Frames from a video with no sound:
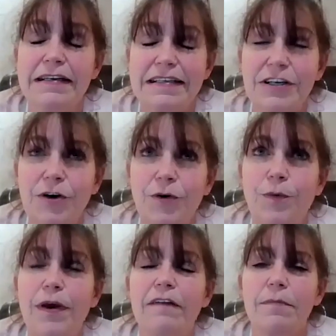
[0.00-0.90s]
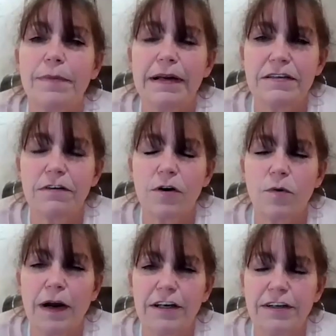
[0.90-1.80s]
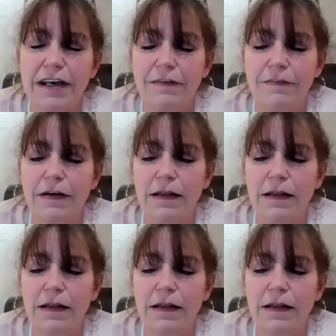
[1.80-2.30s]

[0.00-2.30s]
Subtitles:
So everybody is required to have